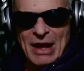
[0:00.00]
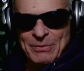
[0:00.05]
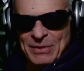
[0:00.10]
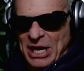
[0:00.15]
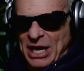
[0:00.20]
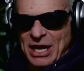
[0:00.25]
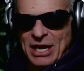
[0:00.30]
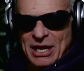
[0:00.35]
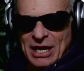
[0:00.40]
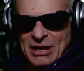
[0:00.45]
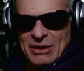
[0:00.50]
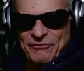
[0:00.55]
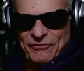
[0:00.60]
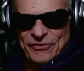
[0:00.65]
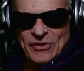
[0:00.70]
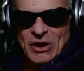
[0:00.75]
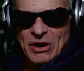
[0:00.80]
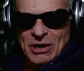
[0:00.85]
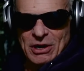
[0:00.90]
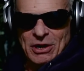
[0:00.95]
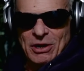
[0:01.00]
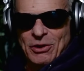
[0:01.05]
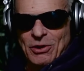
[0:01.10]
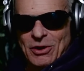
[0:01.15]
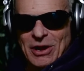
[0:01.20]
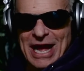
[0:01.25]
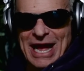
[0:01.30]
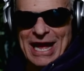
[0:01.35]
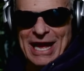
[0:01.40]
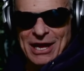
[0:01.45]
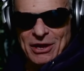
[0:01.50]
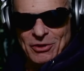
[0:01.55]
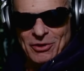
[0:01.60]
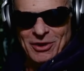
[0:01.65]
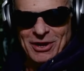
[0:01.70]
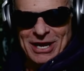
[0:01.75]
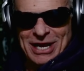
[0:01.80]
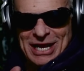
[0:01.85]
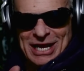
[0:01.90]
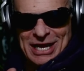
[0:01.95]
I'm headed for a
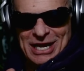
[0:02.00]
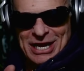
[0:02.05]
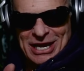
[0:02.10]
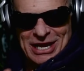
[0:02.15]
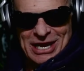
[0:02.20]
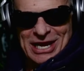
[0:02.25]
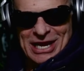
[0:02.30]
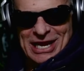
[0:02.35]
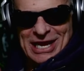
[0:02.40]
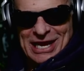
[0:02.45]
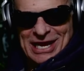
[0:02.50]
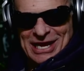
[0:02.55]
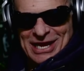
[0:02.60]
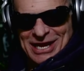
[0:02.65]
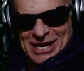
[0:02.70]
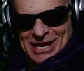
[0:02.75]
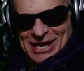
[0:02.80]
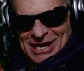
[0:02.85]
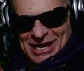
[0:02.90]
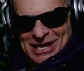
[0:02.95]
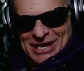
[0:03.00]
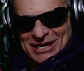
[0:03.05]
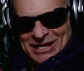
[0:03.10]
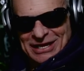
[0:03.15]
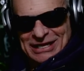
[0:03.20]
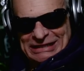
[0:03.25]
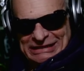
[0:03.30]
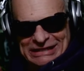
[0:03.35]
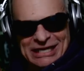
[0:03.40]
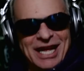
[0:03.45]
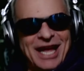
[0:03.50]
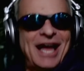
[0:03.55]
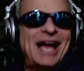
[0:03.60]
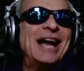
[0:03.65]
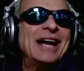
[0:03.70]
white wedding.